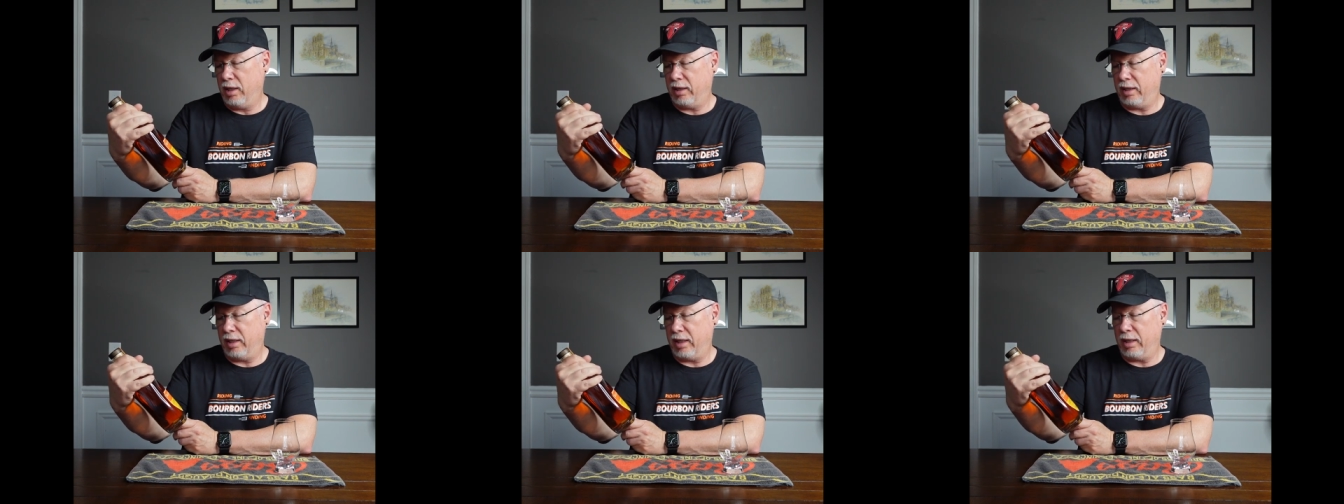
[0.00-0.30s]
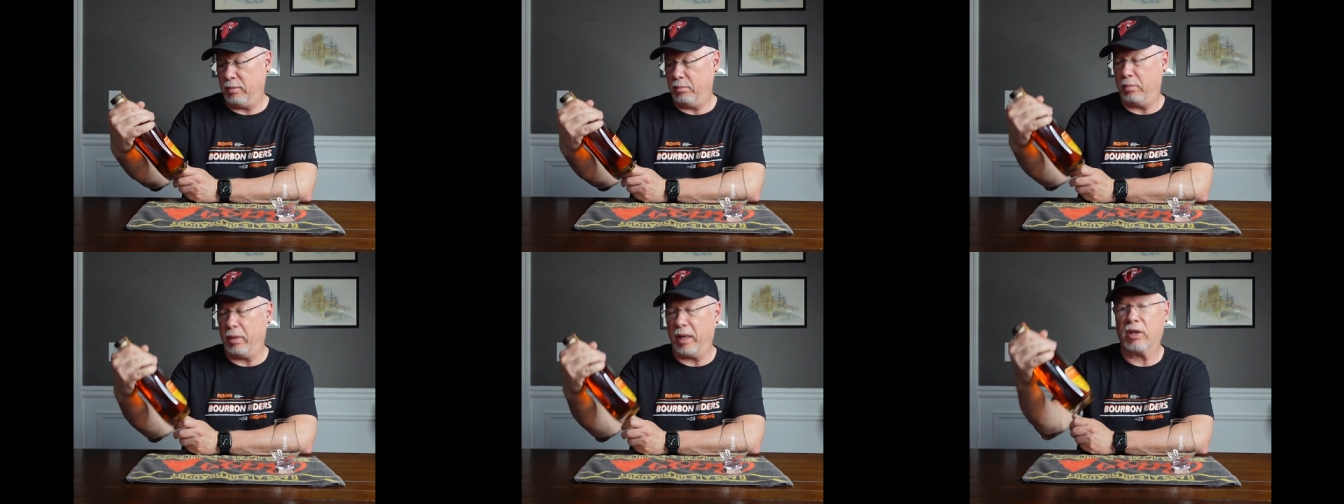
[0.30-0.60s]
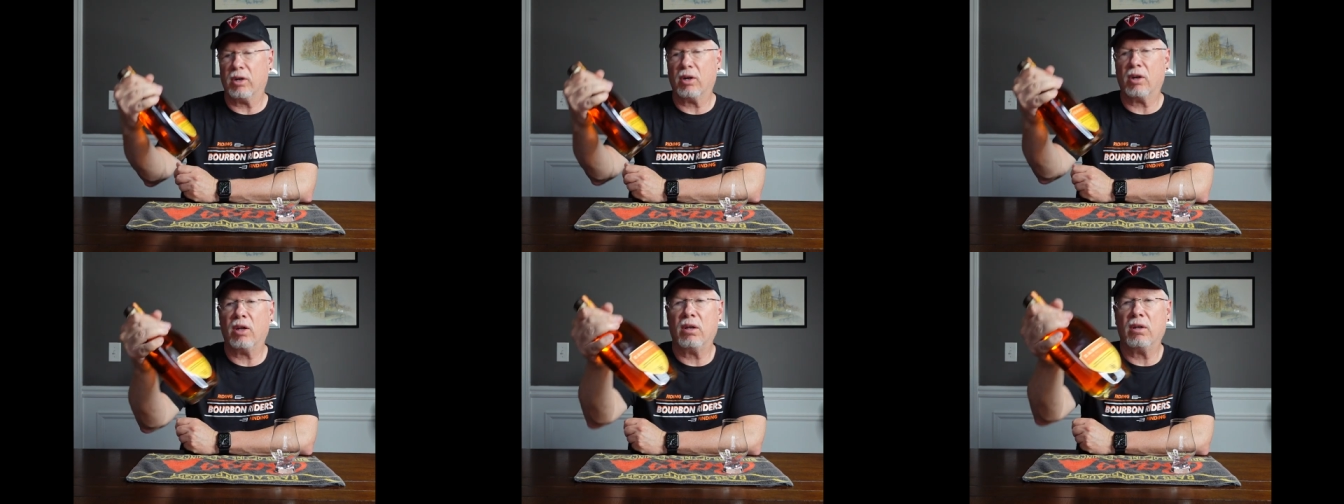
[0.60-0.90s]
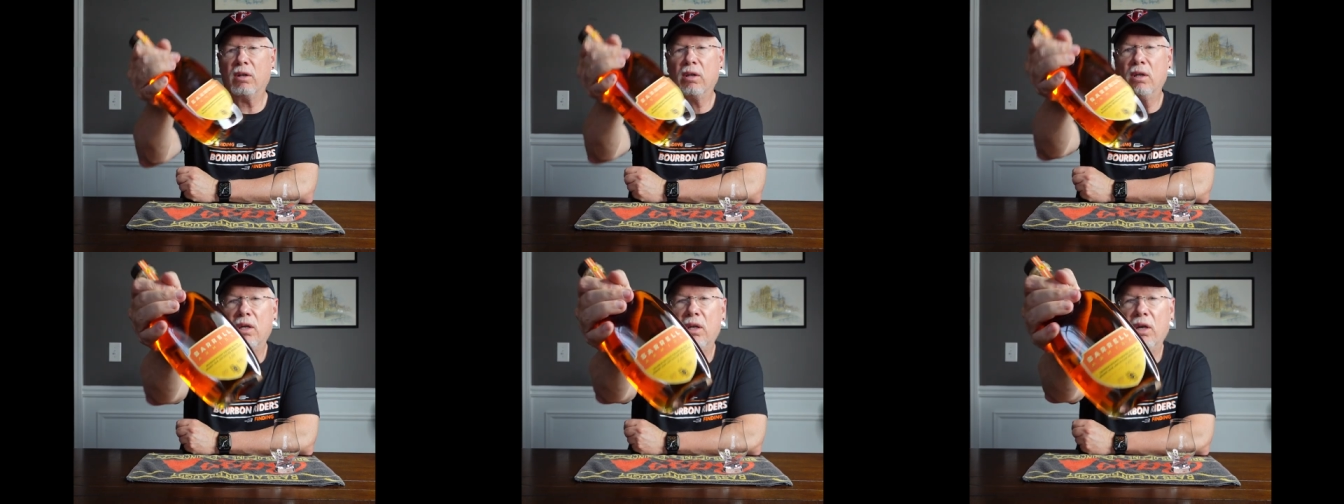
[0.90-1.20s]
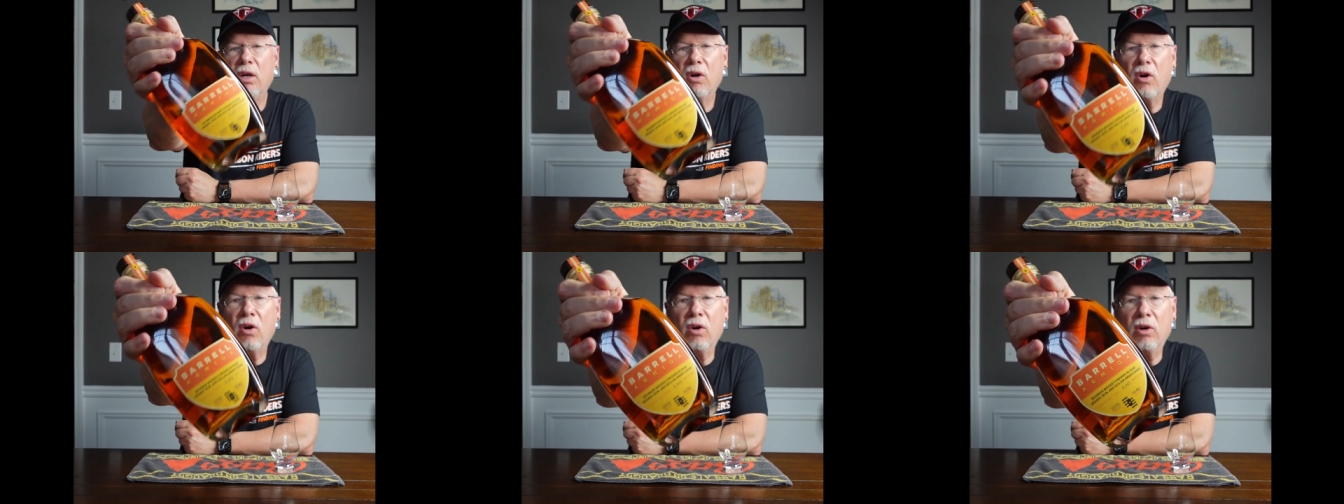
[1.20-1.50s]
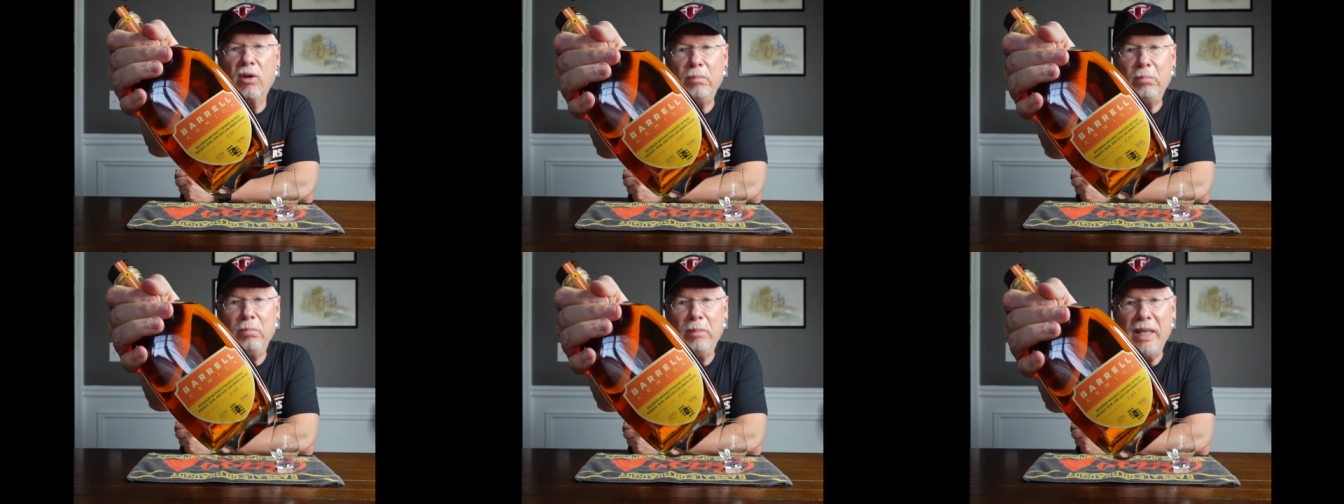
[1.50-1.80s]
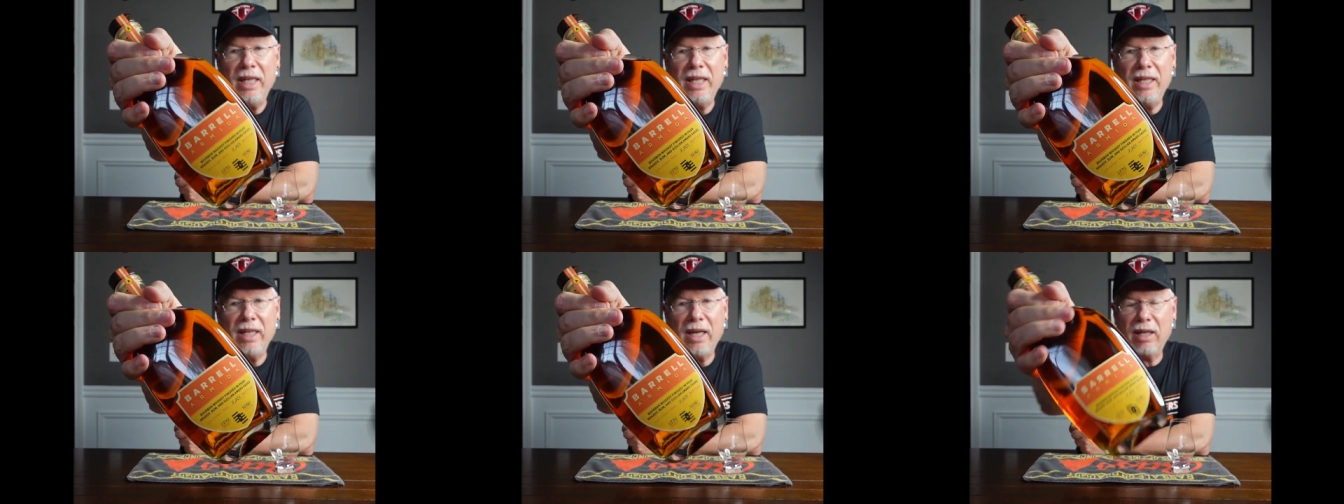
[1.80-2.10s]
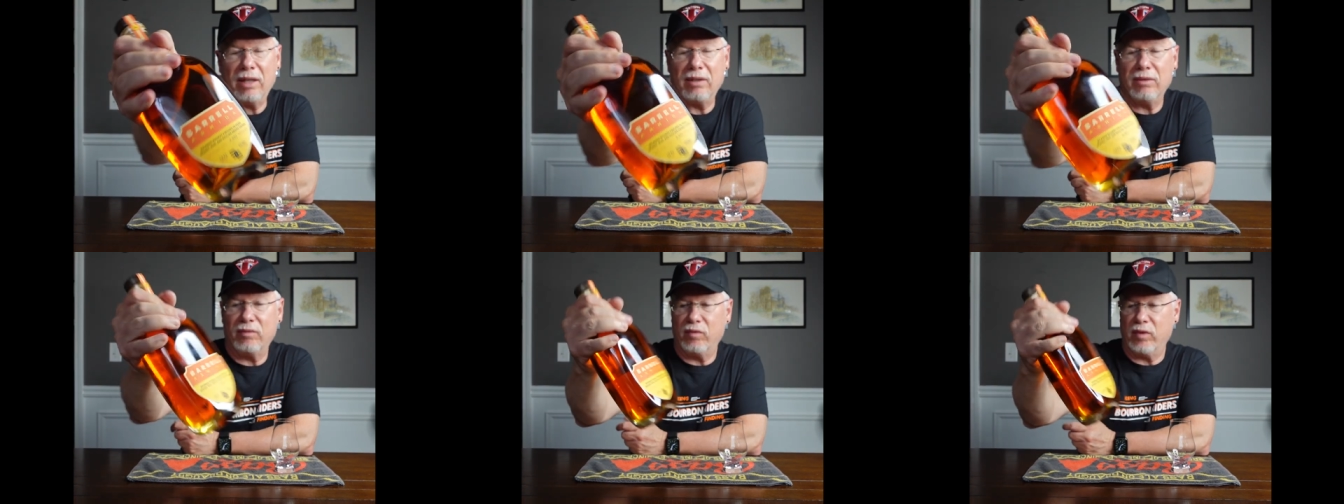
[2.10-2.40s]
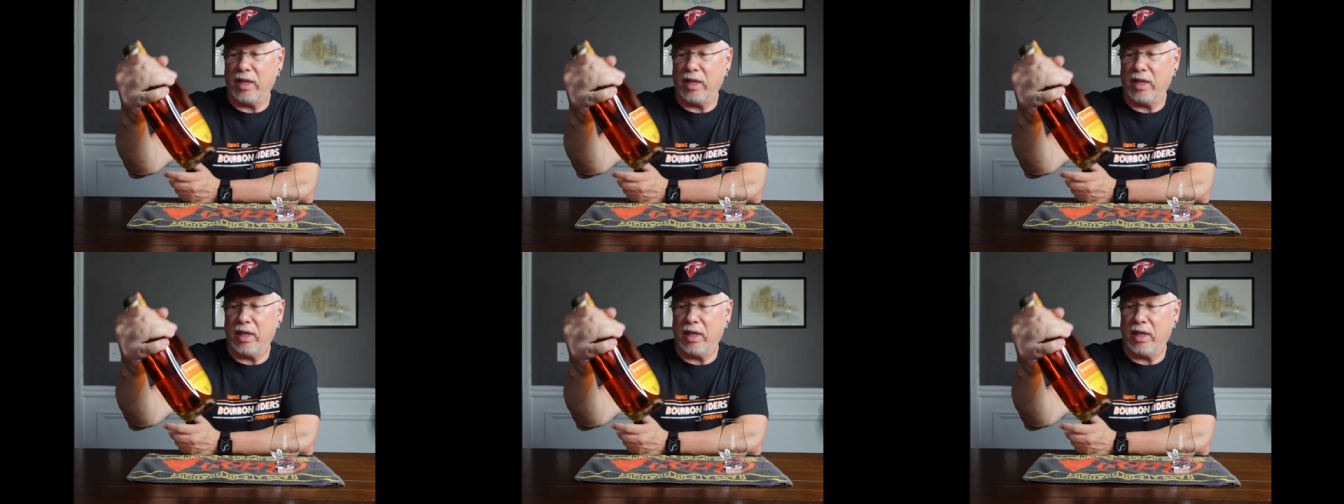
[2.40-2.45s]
the Barrell Armida,